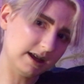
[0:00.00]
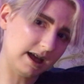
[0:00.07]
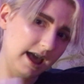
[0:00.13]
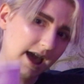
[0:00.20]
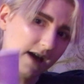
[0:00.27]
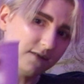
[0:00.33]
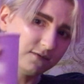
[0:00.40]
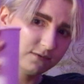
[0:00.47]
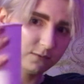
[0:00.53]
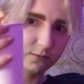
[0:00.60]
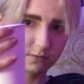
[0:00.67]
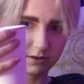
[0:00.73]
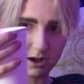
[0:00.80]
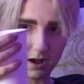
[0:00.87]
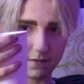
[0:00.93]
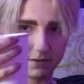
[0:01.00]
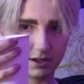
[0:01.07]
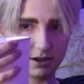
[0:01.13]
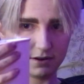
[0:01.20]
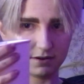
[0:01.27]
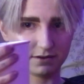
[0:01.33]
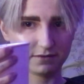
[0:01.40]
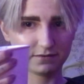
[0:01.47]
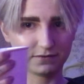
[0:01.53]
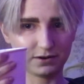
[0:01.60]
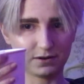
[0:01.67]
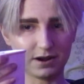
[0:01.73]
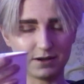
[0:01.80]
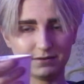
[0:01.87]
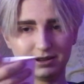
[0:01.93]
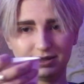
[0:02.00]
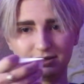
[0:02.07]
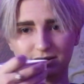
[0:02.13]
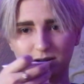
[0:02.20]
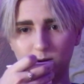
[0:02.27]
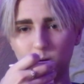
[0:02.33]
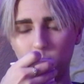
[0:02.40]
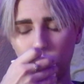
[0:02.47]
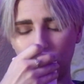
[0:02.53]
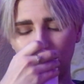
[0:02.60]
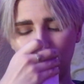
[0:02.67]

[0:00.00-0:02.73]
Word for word: I have coffee here for grounding, so.